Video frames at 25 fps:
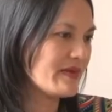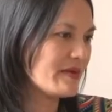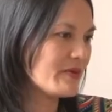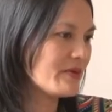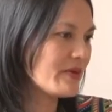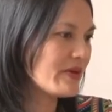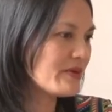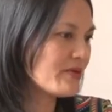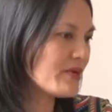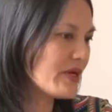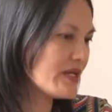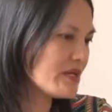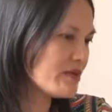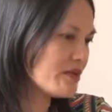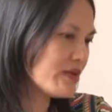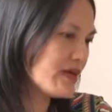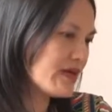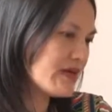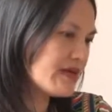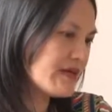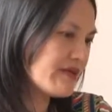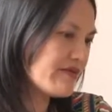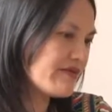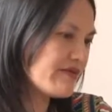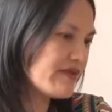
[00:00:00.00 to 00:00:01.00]
when you
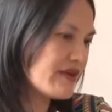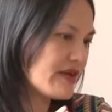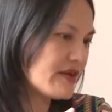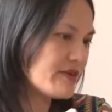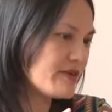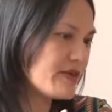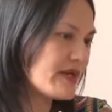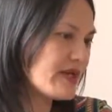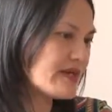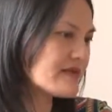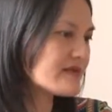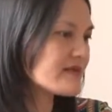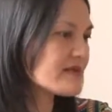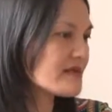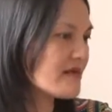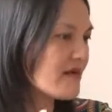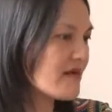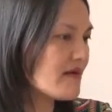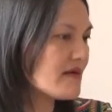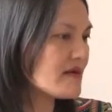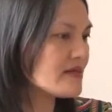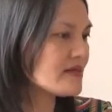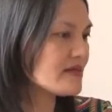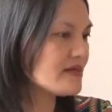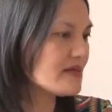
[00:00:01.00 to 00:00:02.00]
are in a very
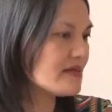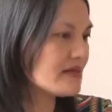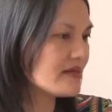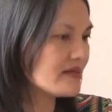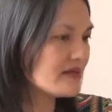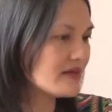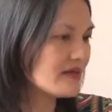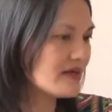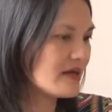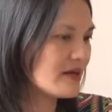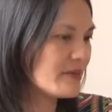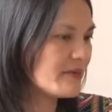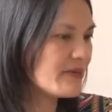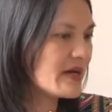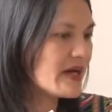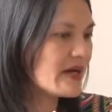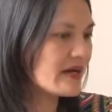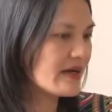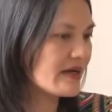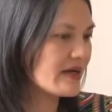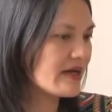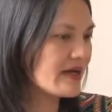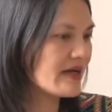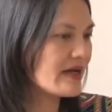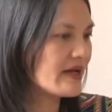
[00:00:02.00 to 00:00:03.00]
exciting
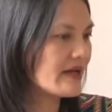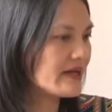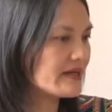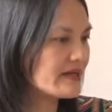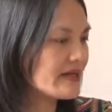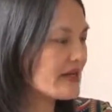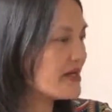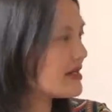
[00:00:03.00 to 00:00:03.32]
market